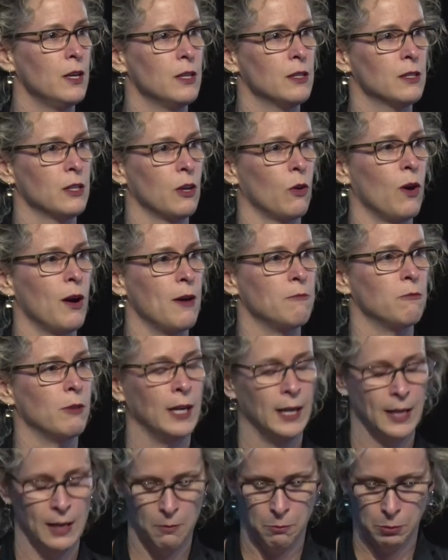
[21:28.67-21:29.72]
So I
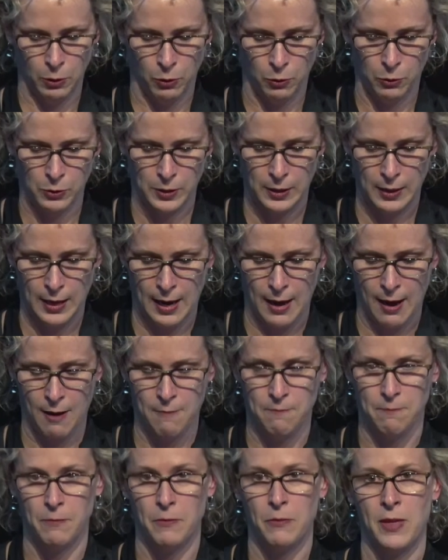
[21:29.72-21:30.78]
really applaud
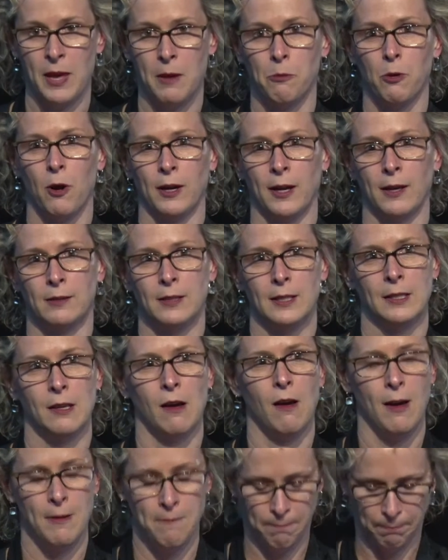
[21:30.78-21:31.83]
their product
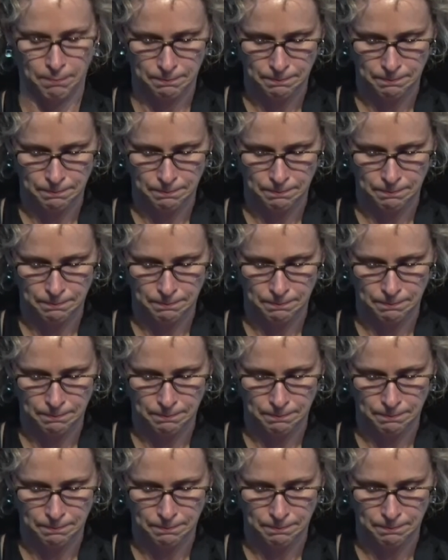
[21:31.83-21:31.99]
design.